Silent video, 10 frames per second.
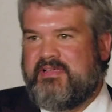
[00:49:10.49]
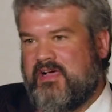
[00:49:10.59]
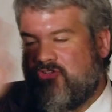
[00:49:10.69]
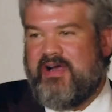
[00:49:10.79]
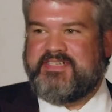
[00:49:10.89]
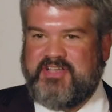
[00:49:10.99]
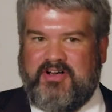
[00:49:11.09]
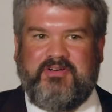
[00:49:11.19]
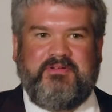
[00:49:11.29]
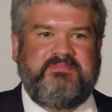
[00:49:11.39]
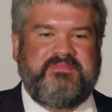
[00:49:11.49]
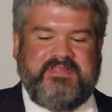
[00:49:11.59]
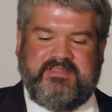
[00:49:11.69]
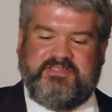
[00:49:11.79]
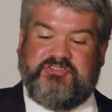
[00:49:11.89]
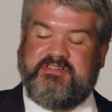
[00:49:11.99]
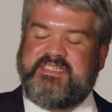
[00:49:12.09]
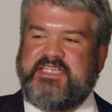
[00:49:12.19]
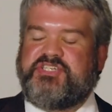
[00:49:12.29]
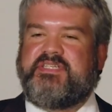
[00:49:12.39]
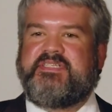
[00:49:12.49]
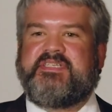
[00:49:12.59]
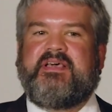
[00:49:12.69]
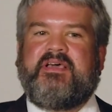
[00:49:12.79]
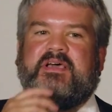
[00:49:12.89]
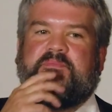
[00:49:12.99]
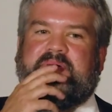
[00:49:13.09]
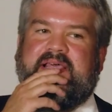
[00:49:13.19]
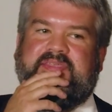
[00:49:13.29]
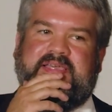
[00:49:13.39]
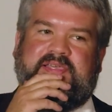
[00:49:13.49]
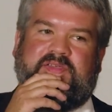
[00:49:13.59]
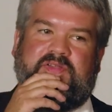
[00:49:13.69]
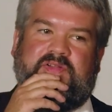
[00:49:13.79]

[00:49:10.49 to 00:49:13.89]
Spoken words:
across all jurisdictions. But I think